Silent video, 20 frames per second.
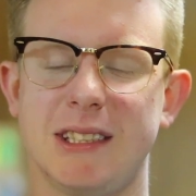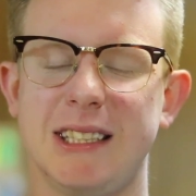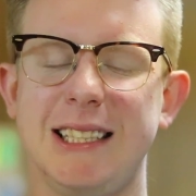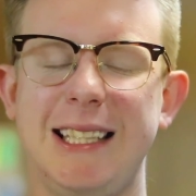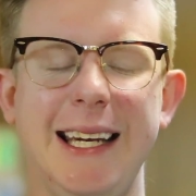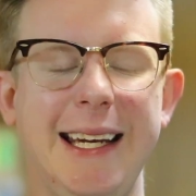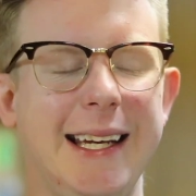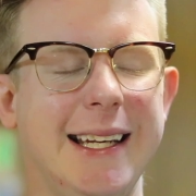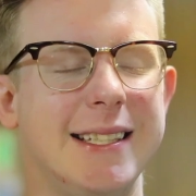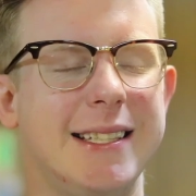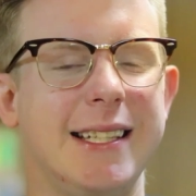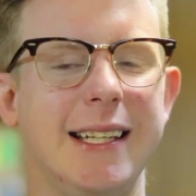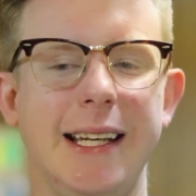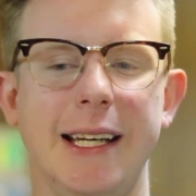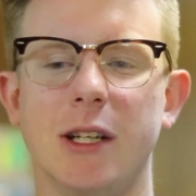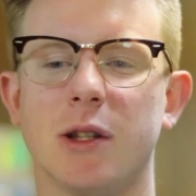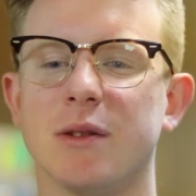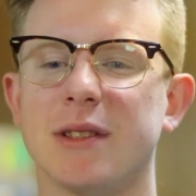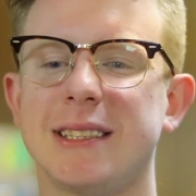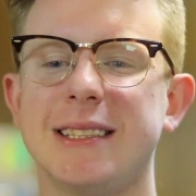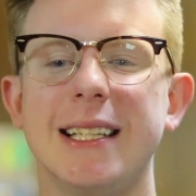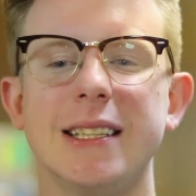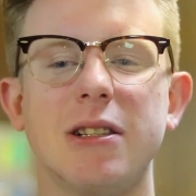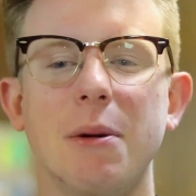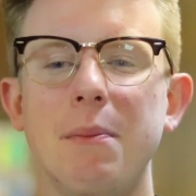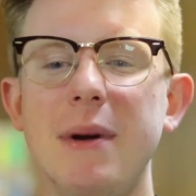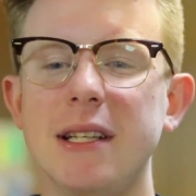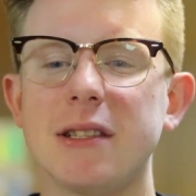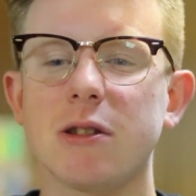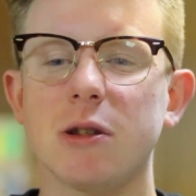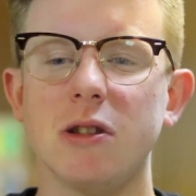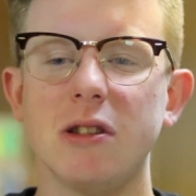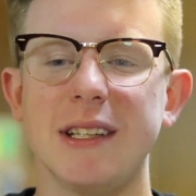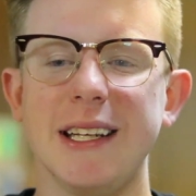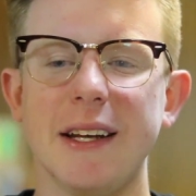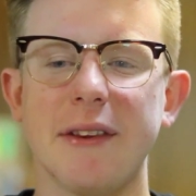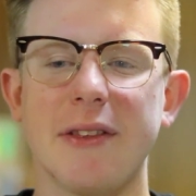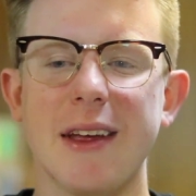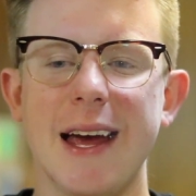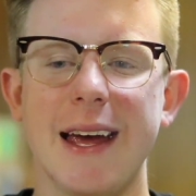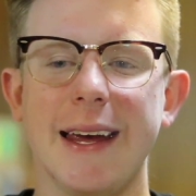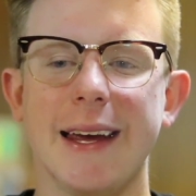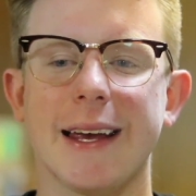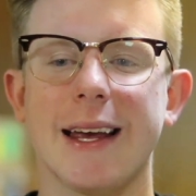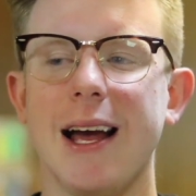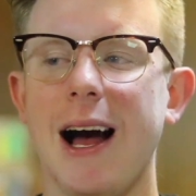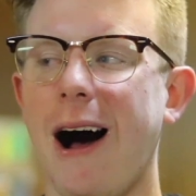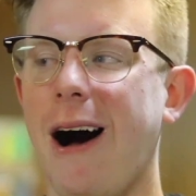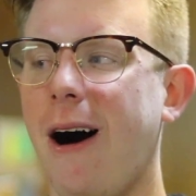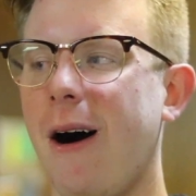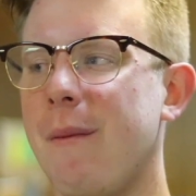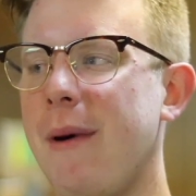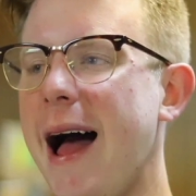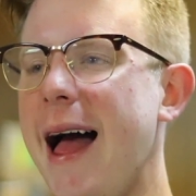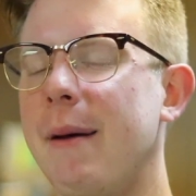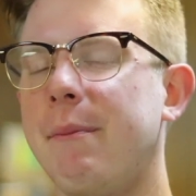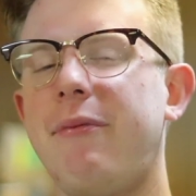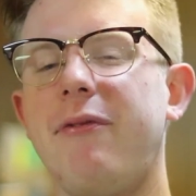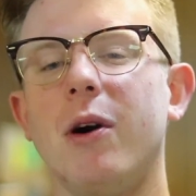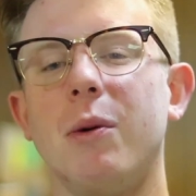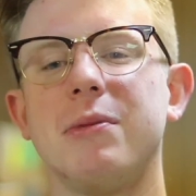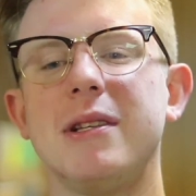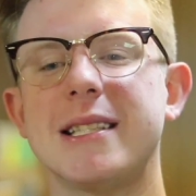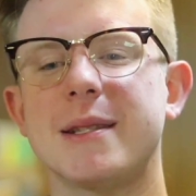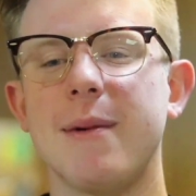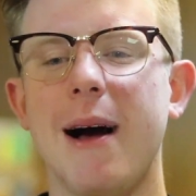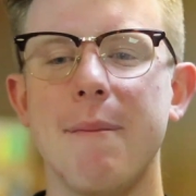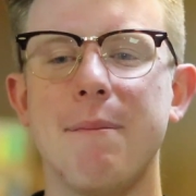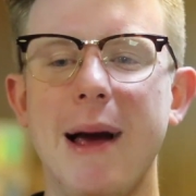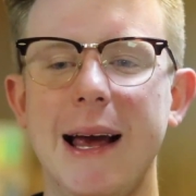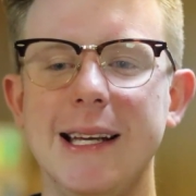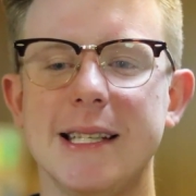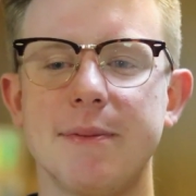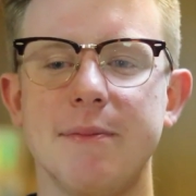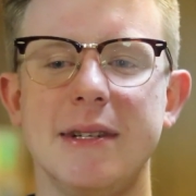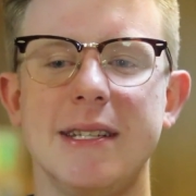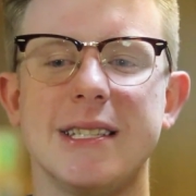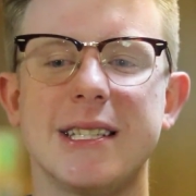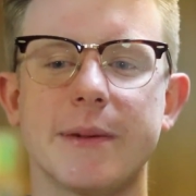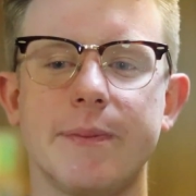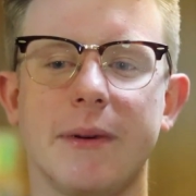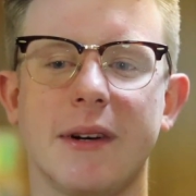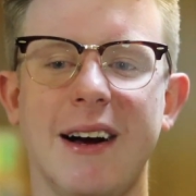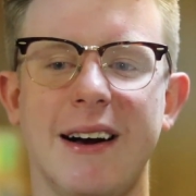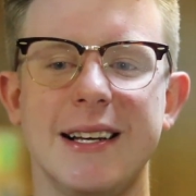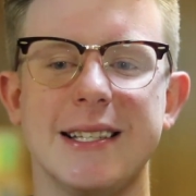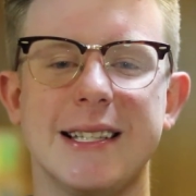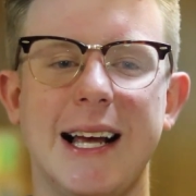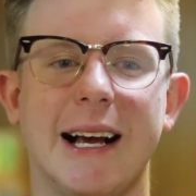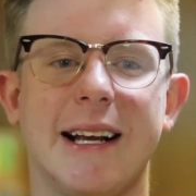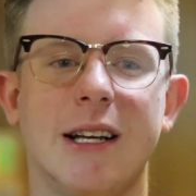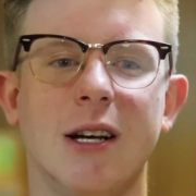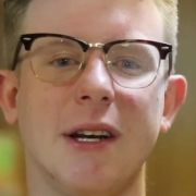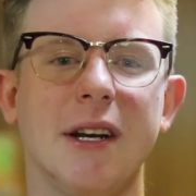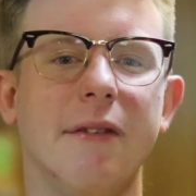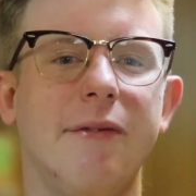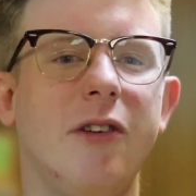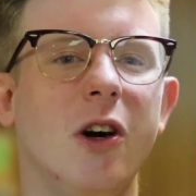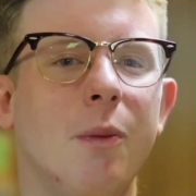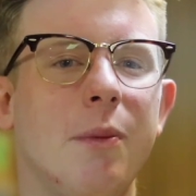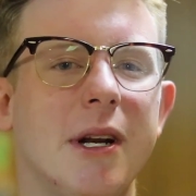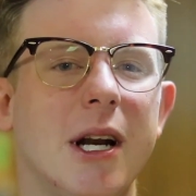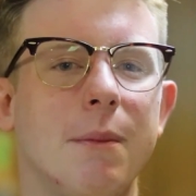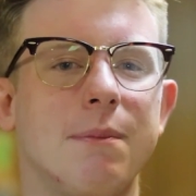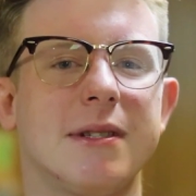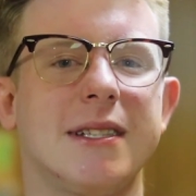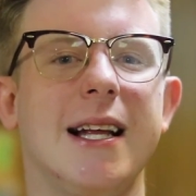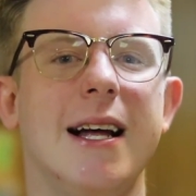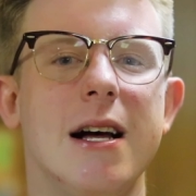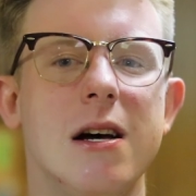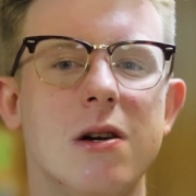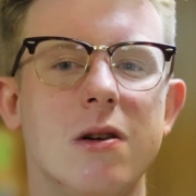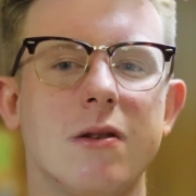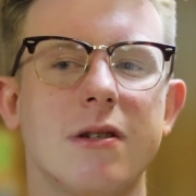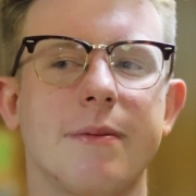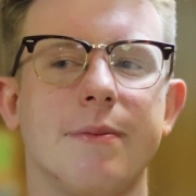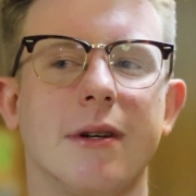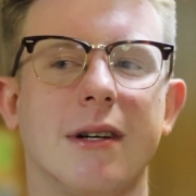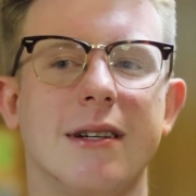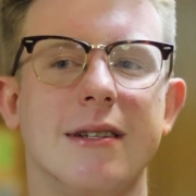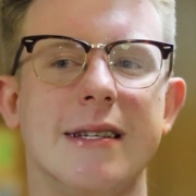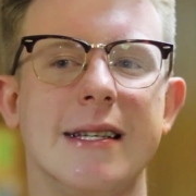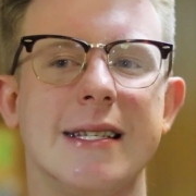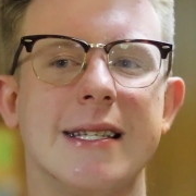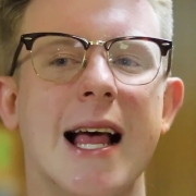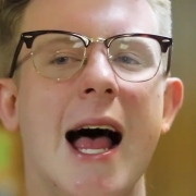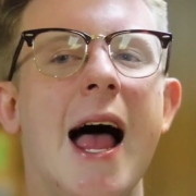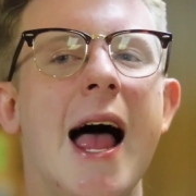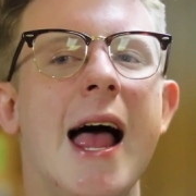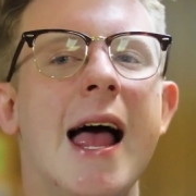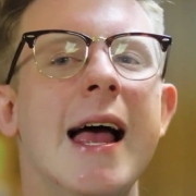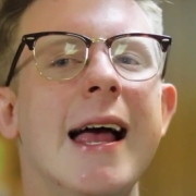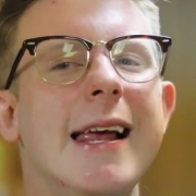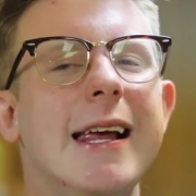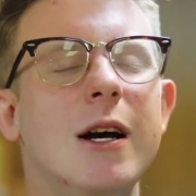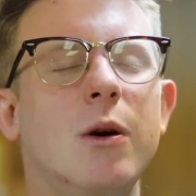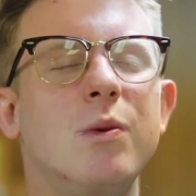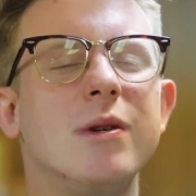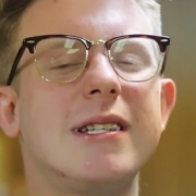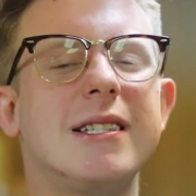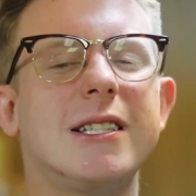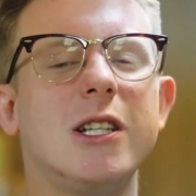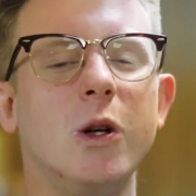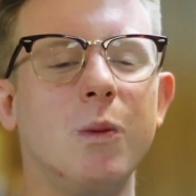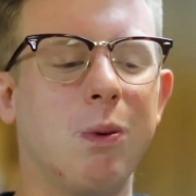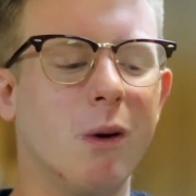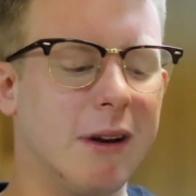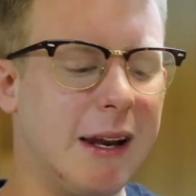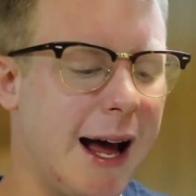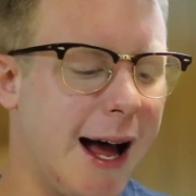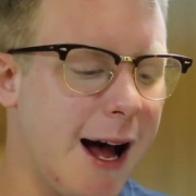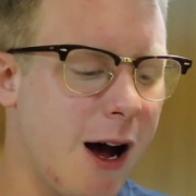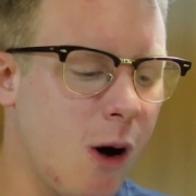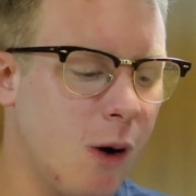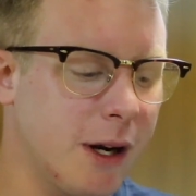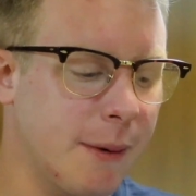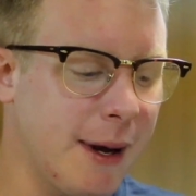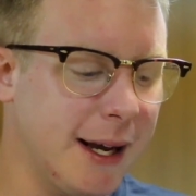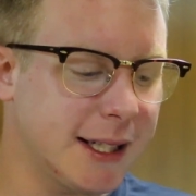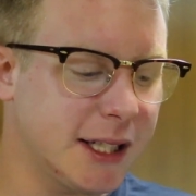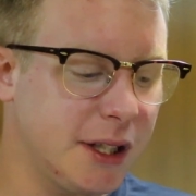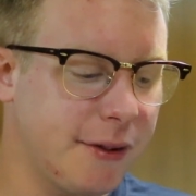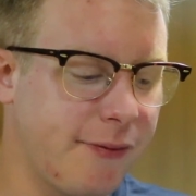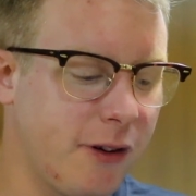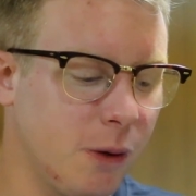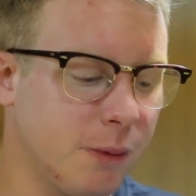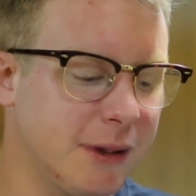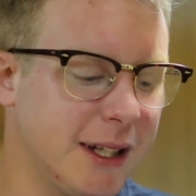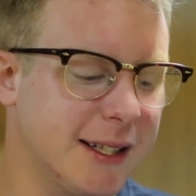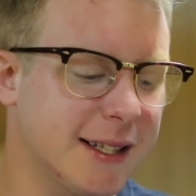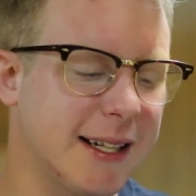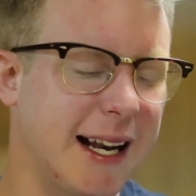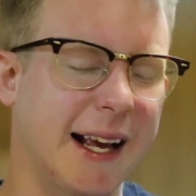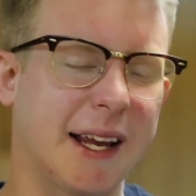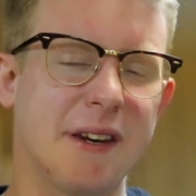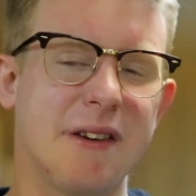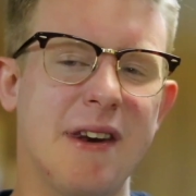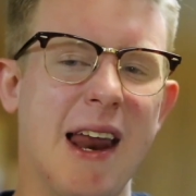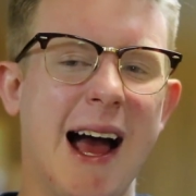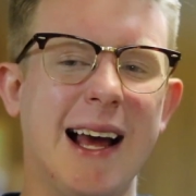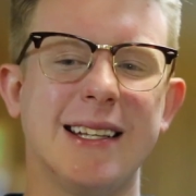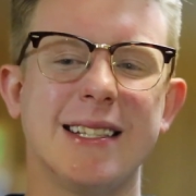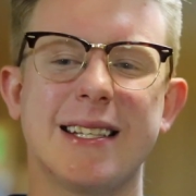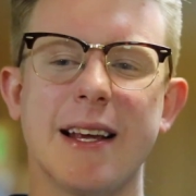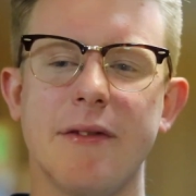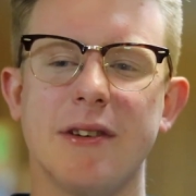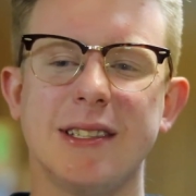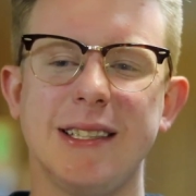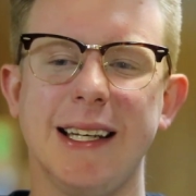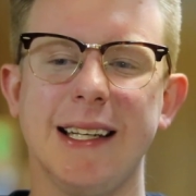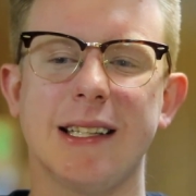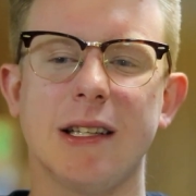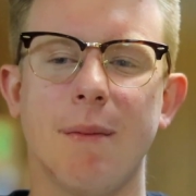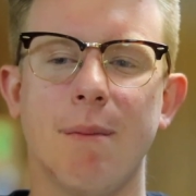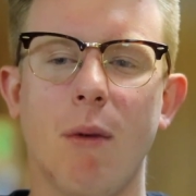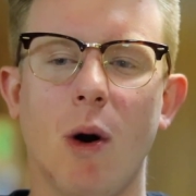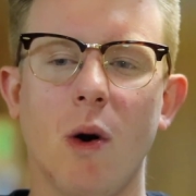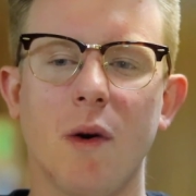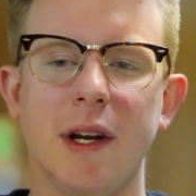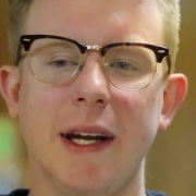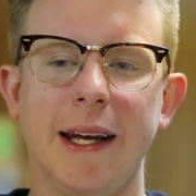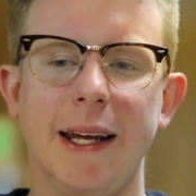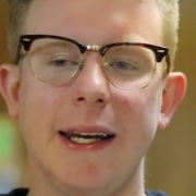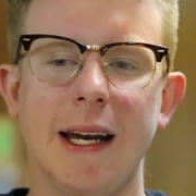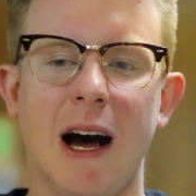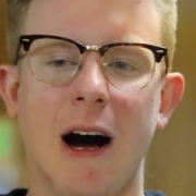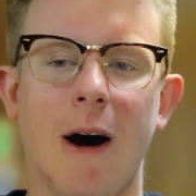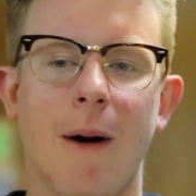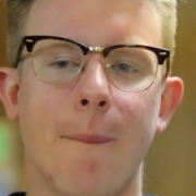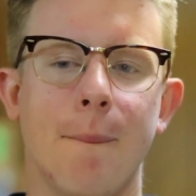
cheesy or sentimental or anything. I am filming this in my basement just because I couldn't film it upstairs because it was super loud. I'm actually filming this at like 9:17 in the morning.